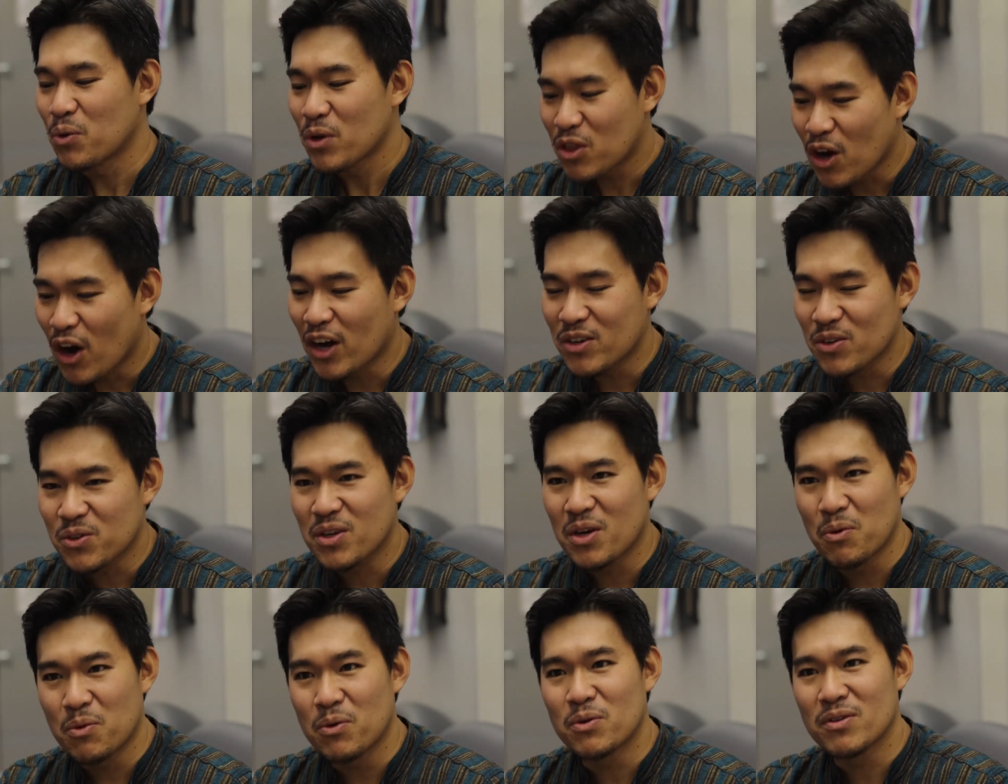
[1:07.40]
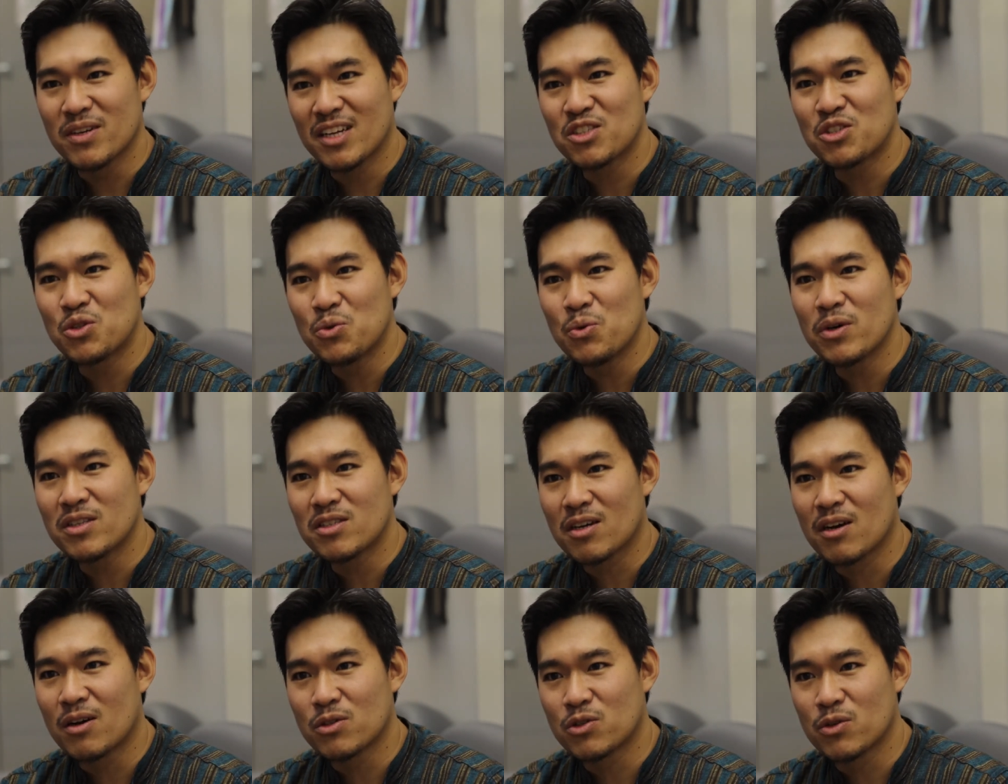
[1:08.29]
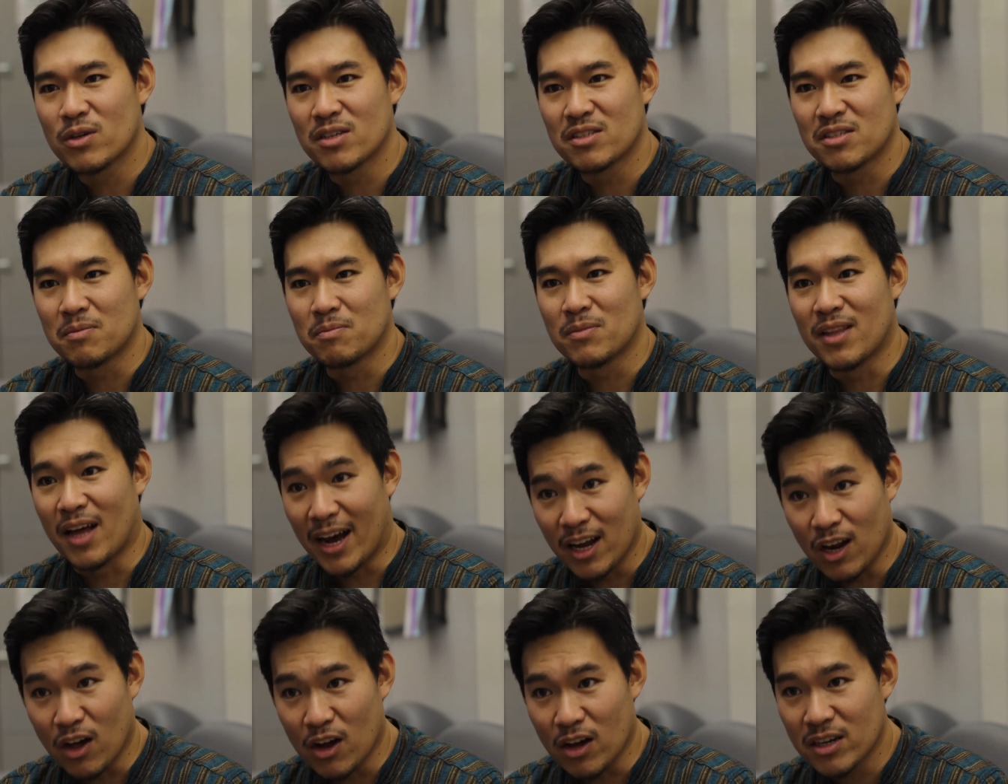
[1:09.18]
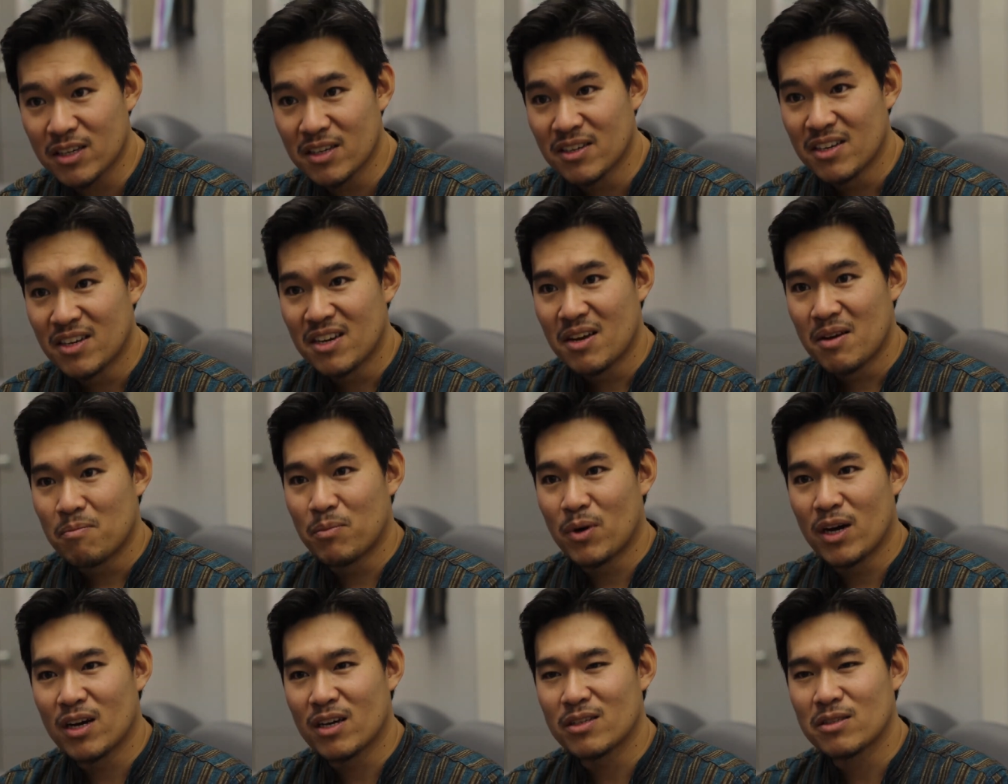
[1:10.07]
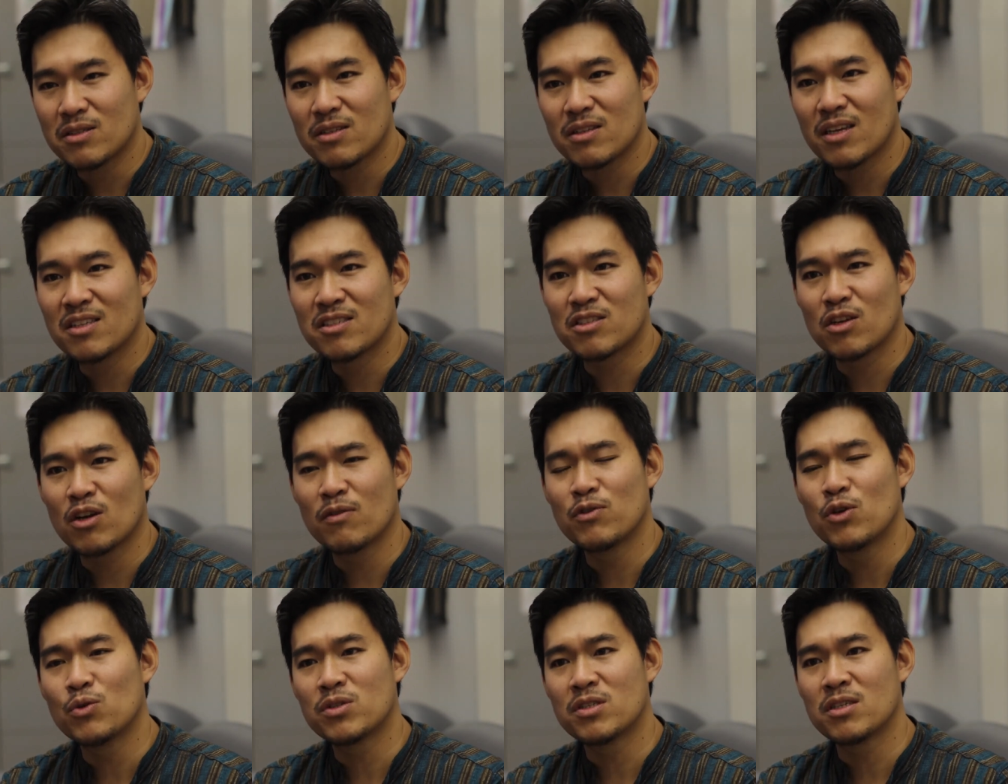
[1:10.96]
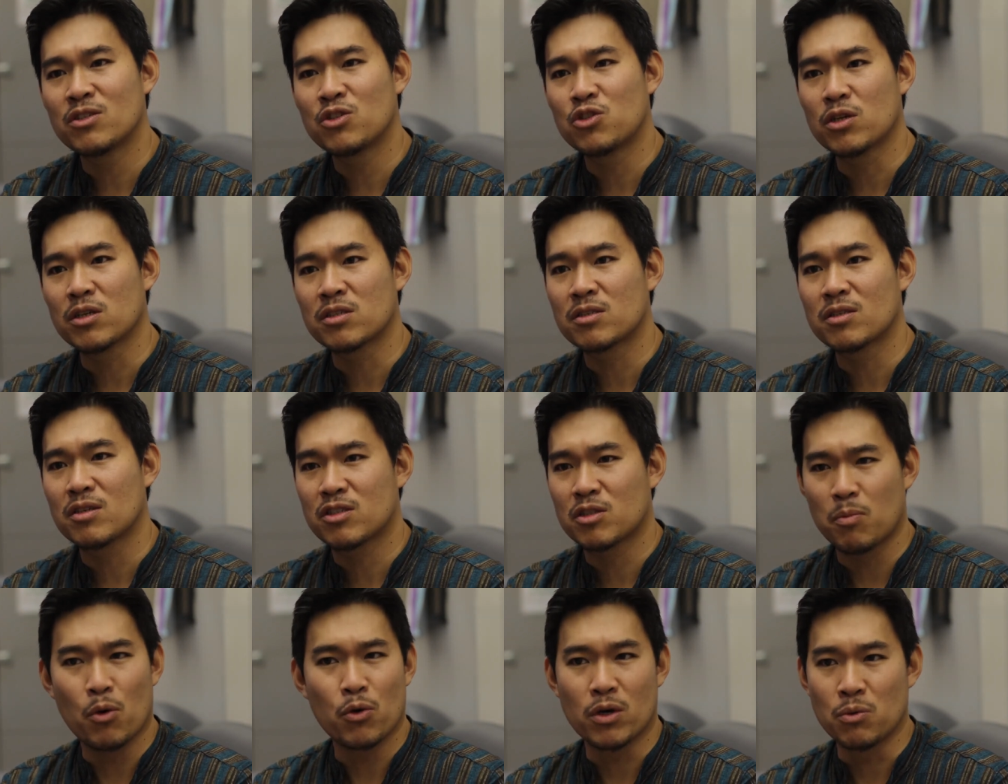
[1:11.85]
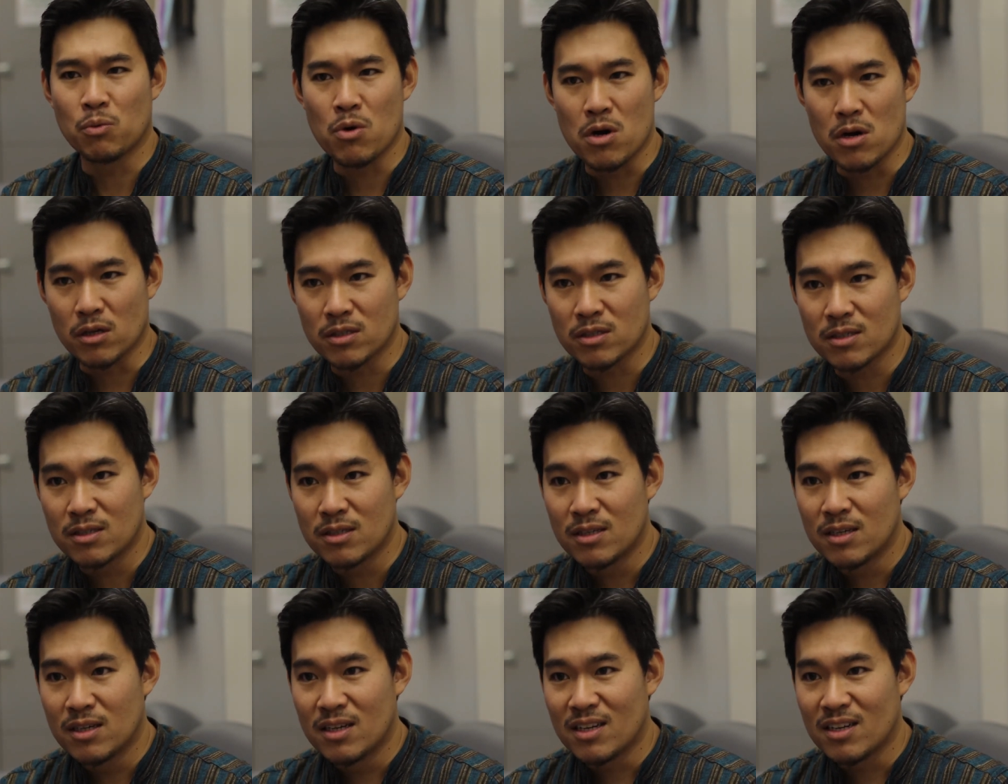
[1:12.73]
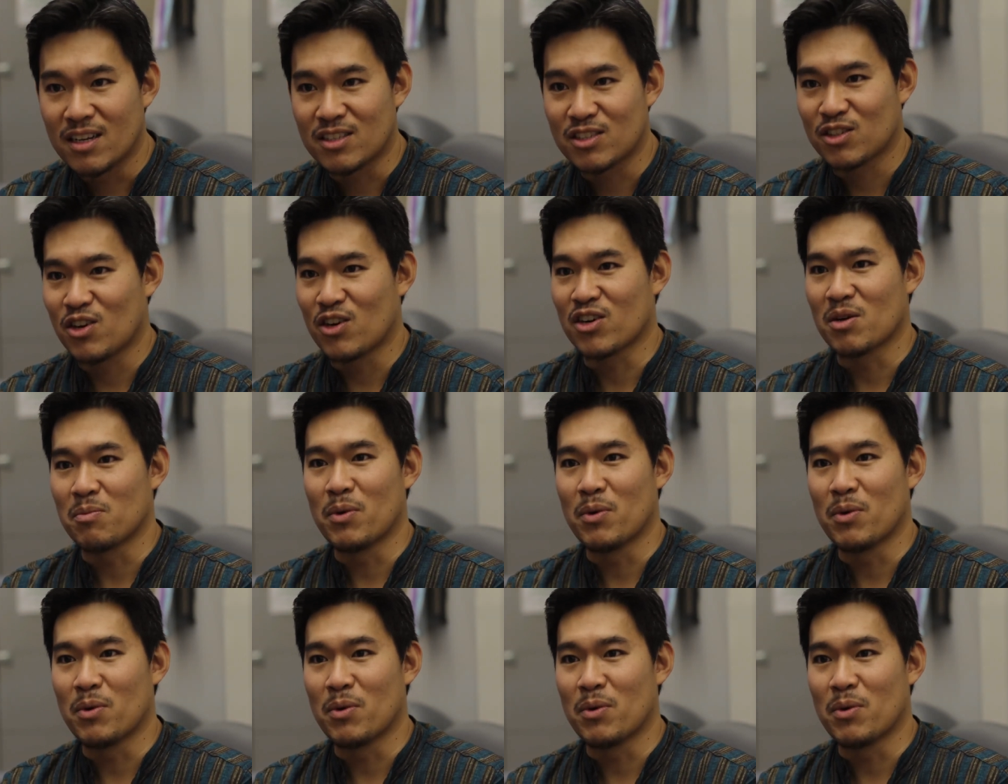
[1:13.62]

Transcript: we thought, okay, well, let's do interculturalism dialogue, but instead of using just spoken words, let's talk